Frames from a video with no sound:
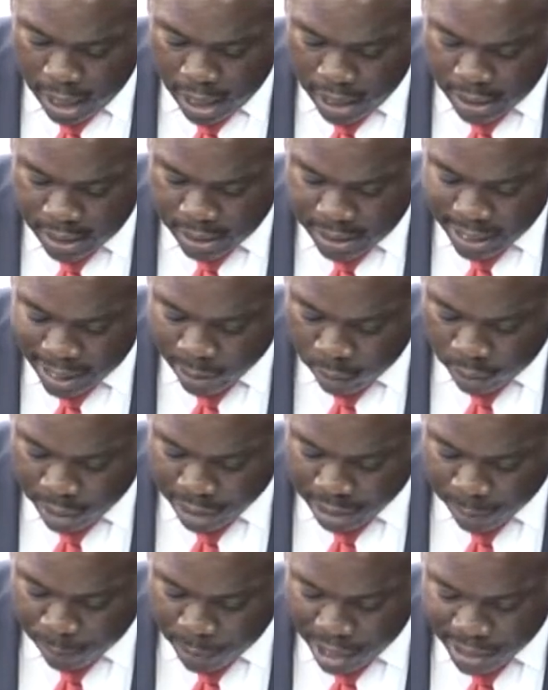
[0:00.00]
State-owned
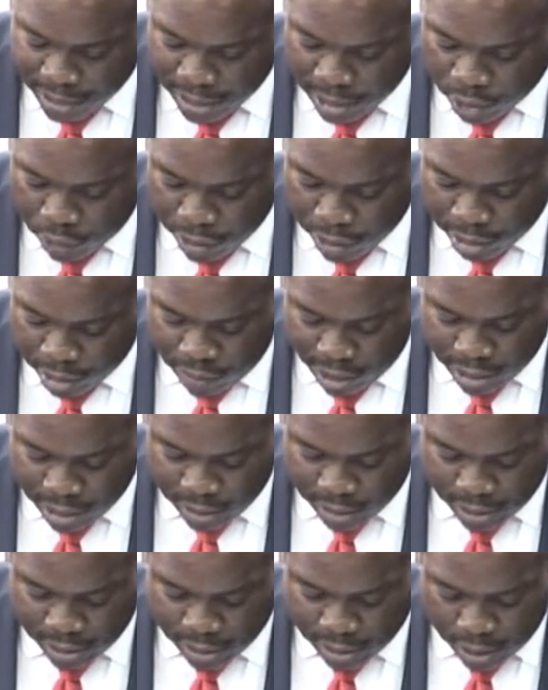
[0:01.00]
enterprises trade
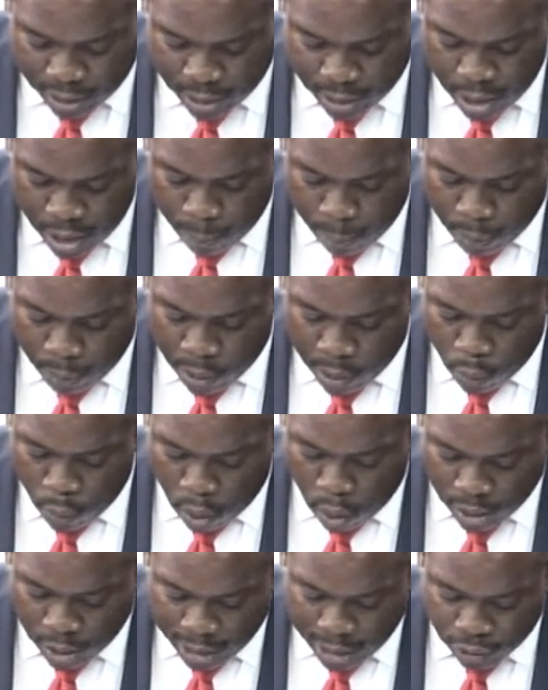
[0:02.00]
creditors, sir, by
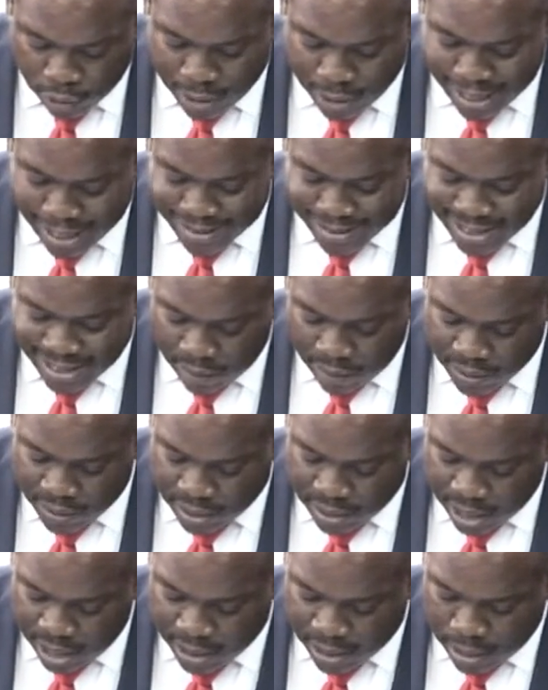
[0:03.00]

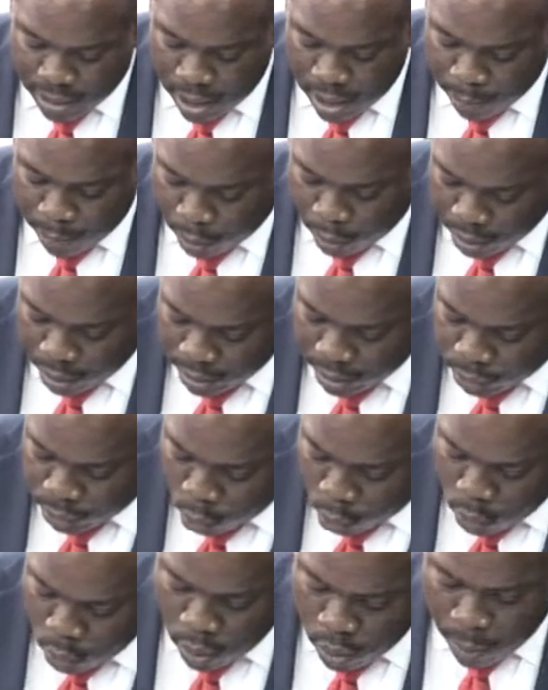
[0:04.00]

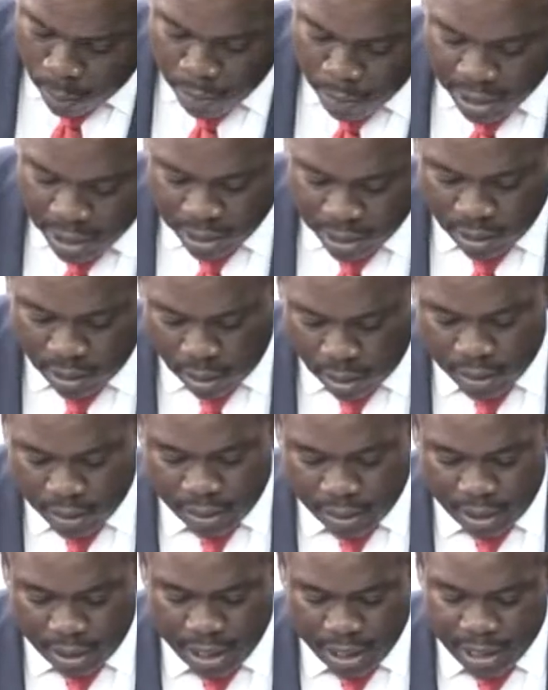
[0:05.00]
$176.2 million,
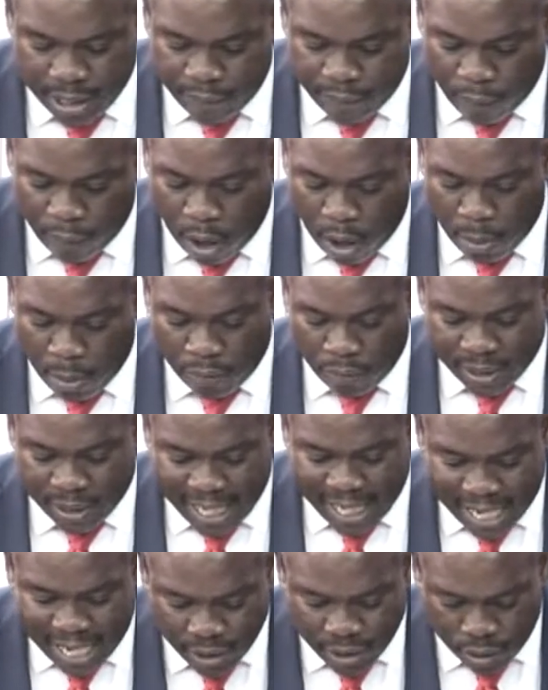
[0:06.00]
sir, in the form of
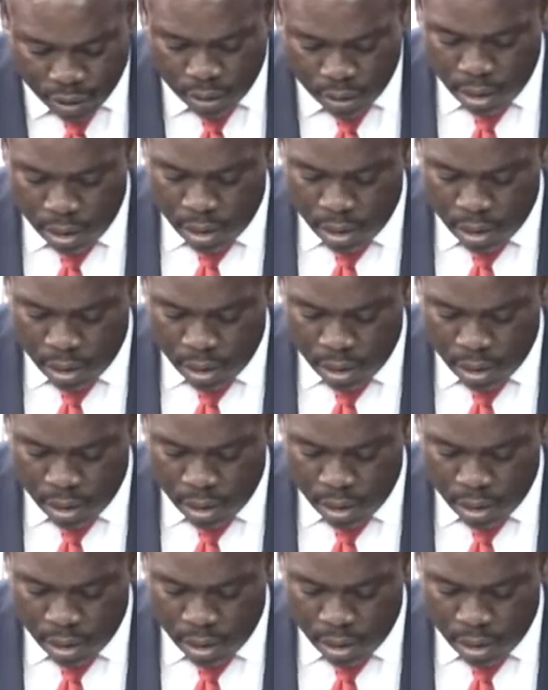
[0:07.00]
cash,